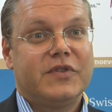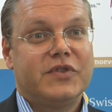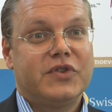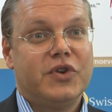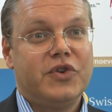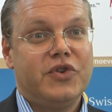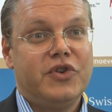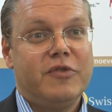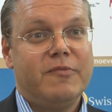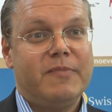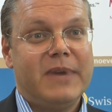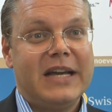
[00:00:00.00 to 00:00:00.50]

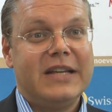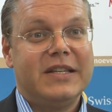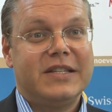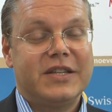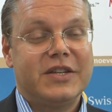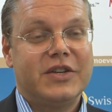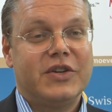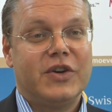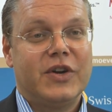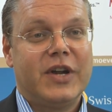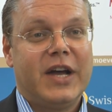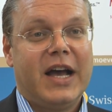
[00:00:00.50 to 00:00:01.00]
So you're
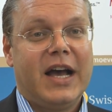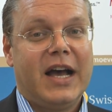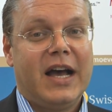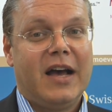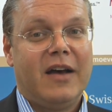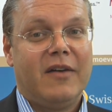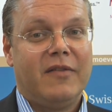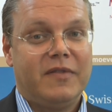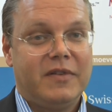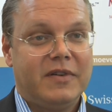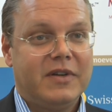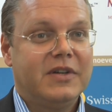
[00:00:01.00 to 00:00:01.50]
basically going to
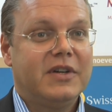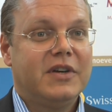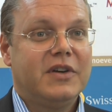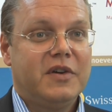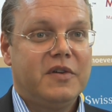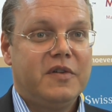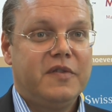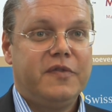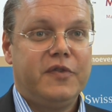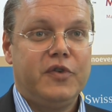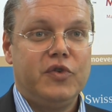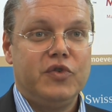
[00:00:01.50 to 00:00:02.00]
have
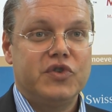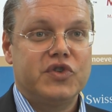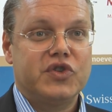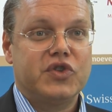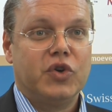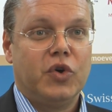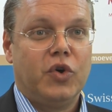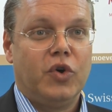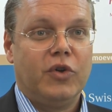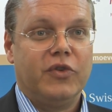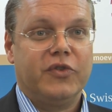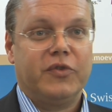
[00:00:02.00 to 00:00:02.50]
food
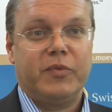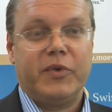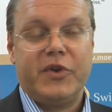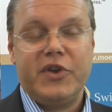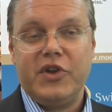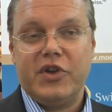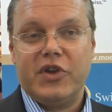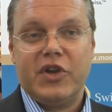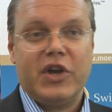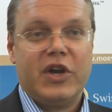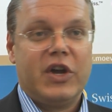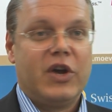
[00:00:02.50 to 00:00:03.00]
stalls where
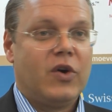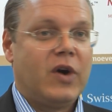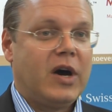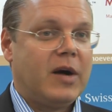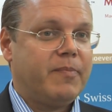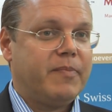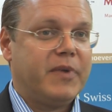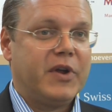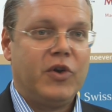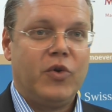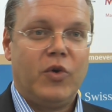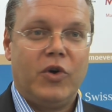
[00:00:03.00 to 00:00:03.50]
you can go
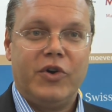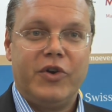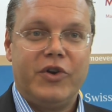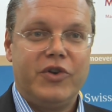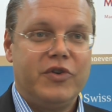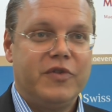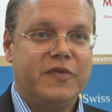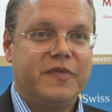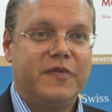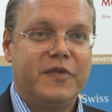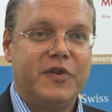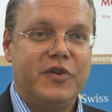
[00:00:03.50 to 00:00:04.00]
up and order
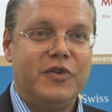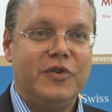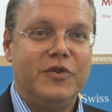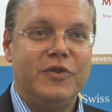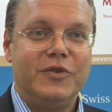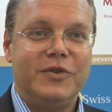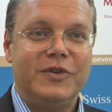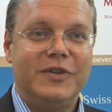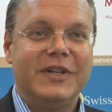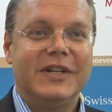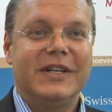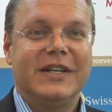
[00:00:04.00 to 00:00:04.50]
your
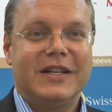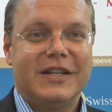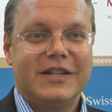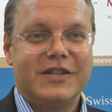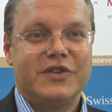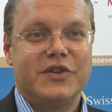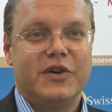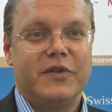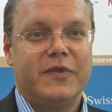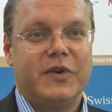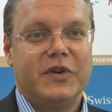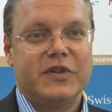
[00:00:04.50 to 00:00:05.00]
food
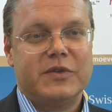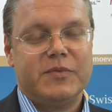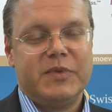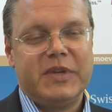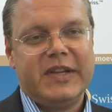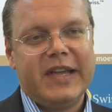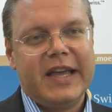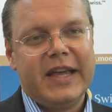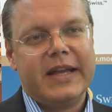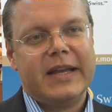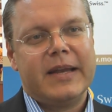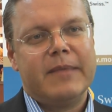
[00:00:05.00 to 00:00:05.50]
and so forth. So
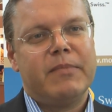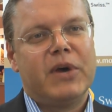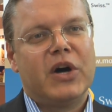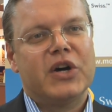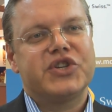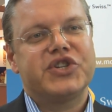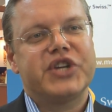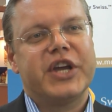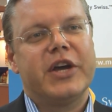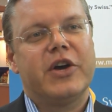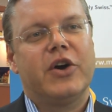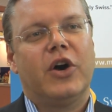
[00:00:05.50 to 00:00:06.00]
we're taking the
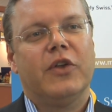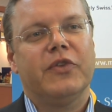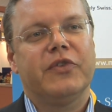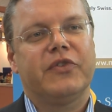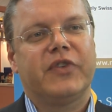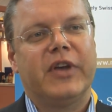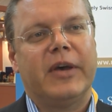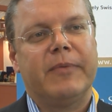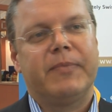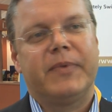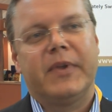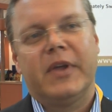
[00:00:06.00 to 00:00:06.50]
marché
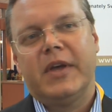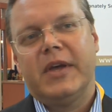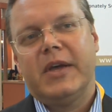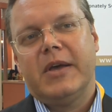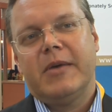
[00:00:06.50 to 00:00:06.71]
concept